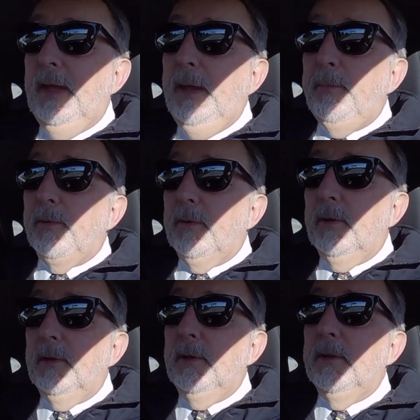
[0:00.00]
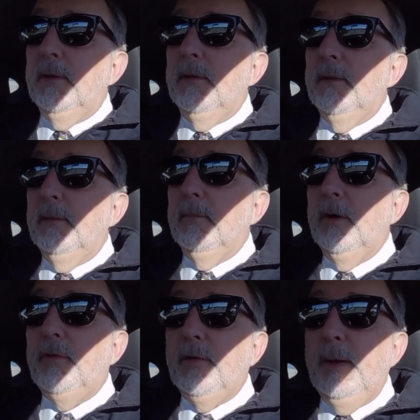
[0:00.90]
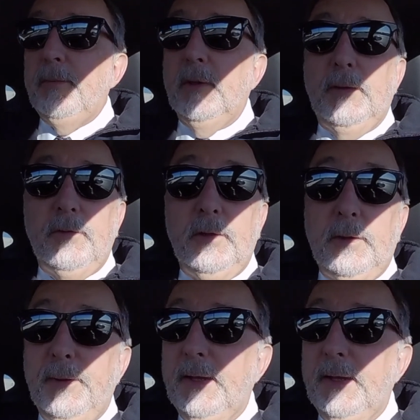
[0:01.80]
April, March or April. I have to look at my